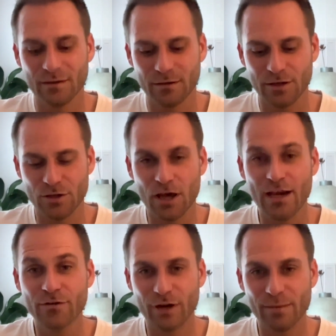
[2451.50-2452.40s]

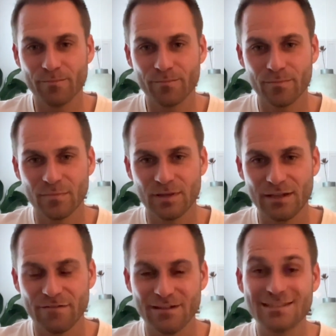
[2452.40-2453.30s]
non-REM, the
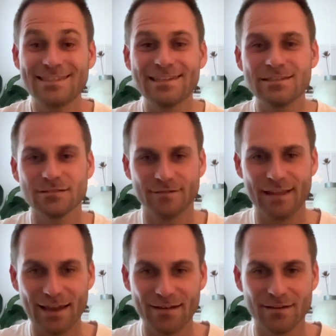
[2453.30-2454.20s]
different stages of
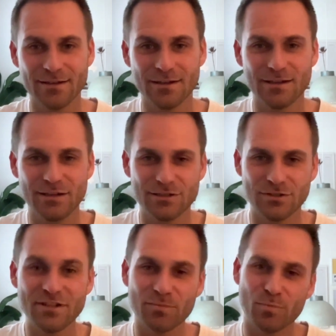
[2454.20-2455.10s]
that, is
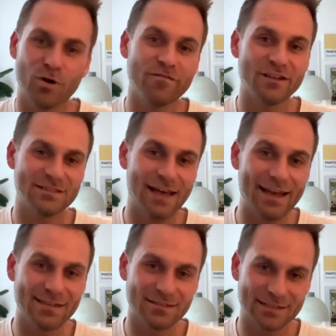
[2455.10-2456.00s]
not the perfect
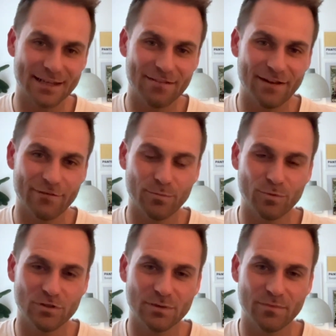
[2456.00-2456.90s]
science. It's kind of like we
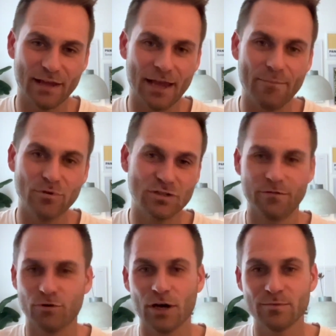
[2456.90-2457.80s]
put something
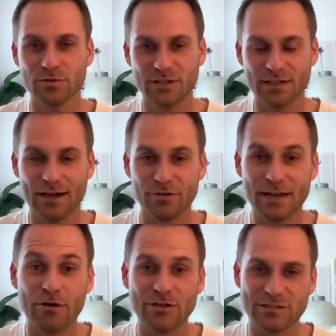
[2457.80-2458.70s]
arbitrary up to say
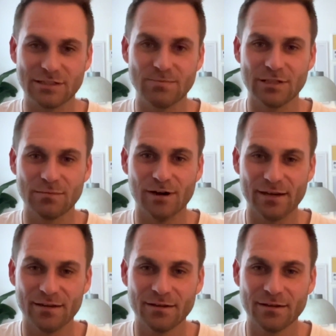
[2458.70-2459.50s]
now it's deep sleep, right?